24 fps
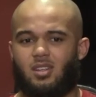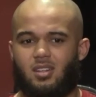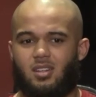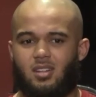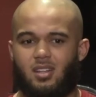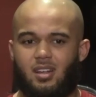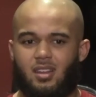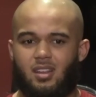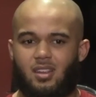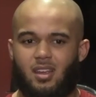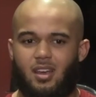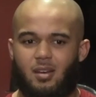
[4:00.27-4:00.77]

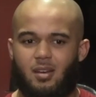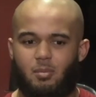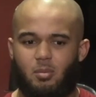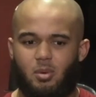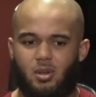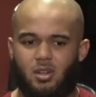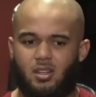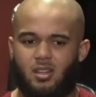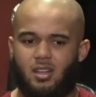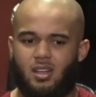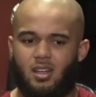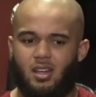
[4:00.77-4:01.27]
like that.
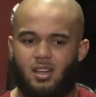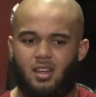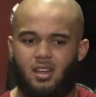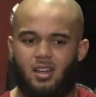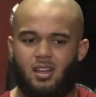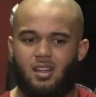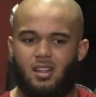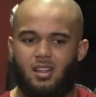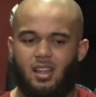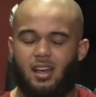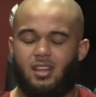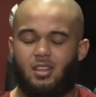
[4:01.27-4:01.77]
But
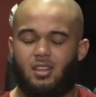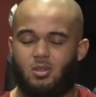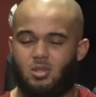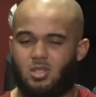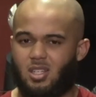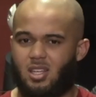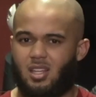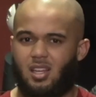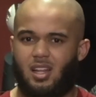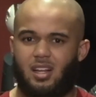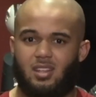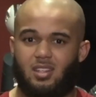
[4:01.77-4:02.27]
like you
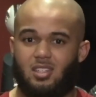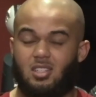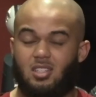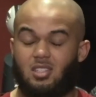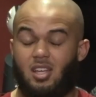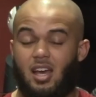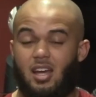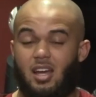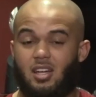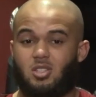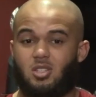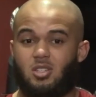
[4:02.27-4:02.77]
said, like the
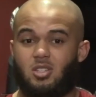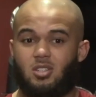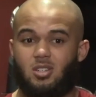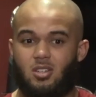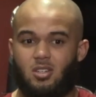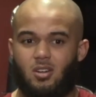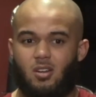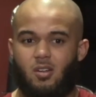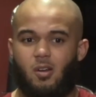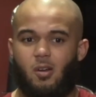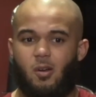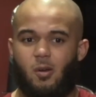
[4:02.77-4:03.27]
stature,
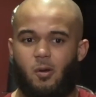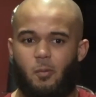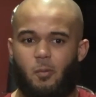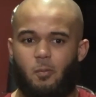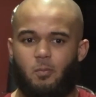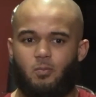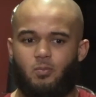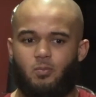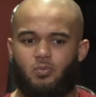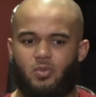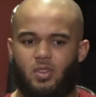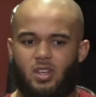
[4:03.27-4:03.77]

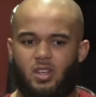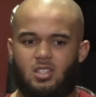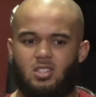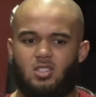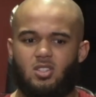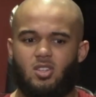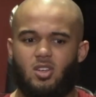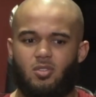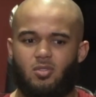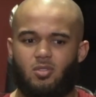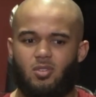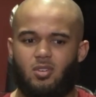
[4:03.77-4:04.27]
um, it's
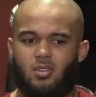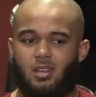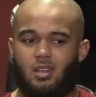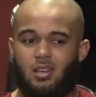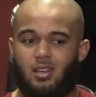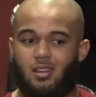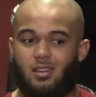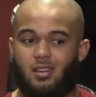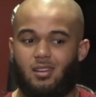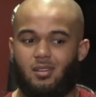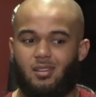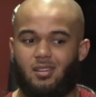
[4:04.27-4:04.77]
different.
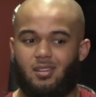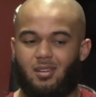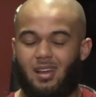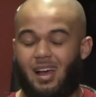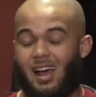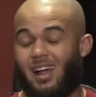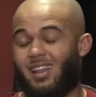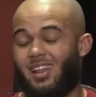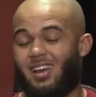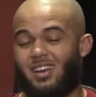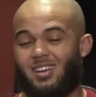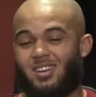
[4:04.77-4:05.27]
And
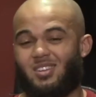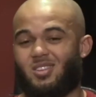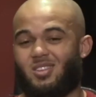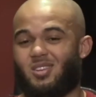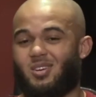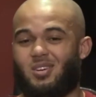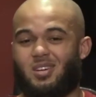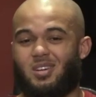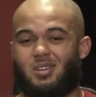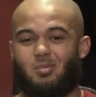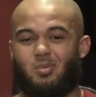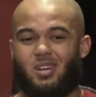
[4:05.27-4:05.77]
I like it
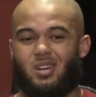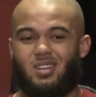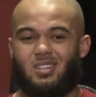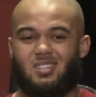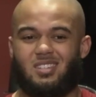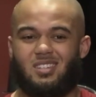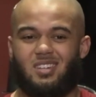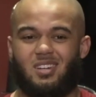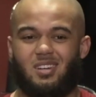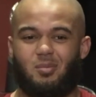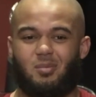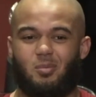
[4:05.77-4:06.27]
though. It brings
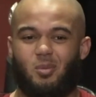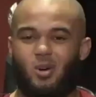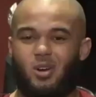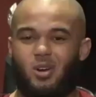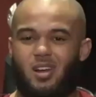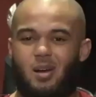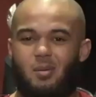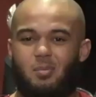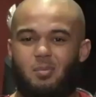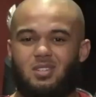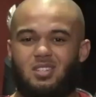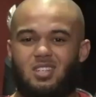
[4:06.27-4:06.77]
uh, more
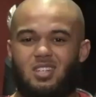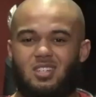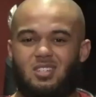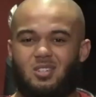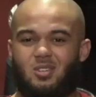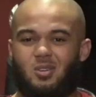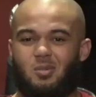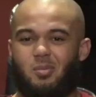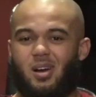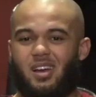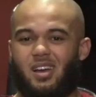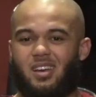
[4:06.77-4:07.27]
competition
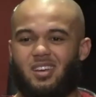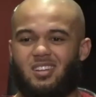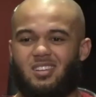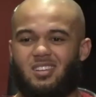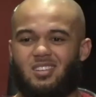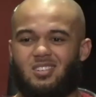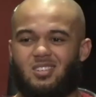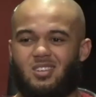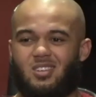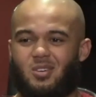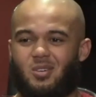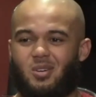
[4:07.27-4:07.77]
on my
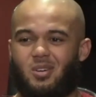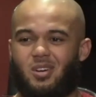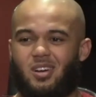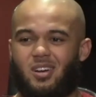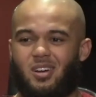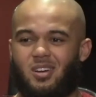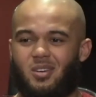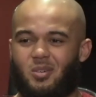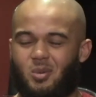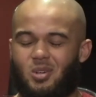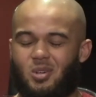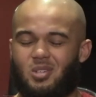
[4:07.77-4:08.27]
end. So
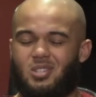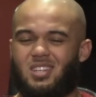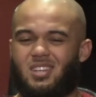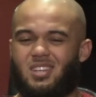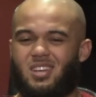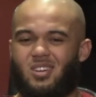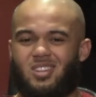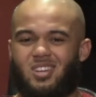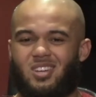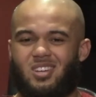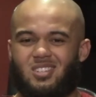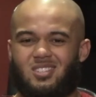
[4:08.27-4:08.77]
uh, we'll see
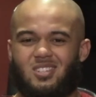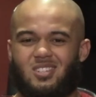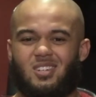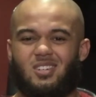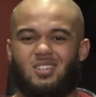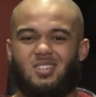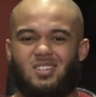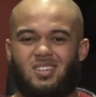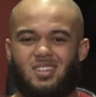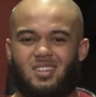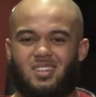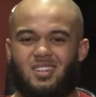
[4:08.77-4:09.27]
how things go.
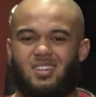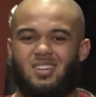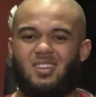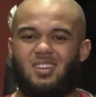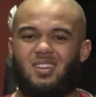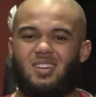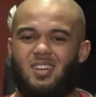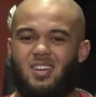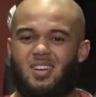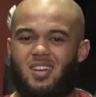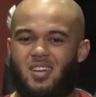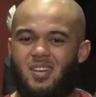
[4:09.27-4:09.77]

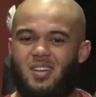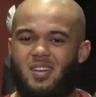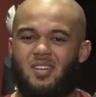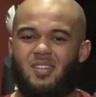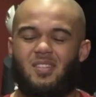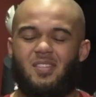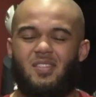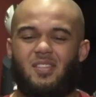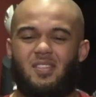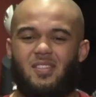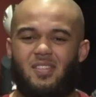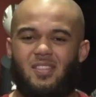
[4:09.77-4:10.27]

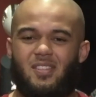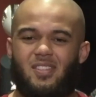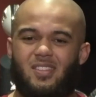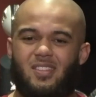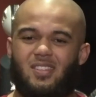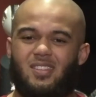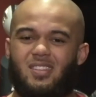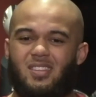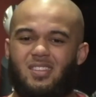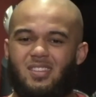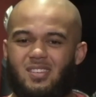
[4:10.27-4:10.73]
Appreciate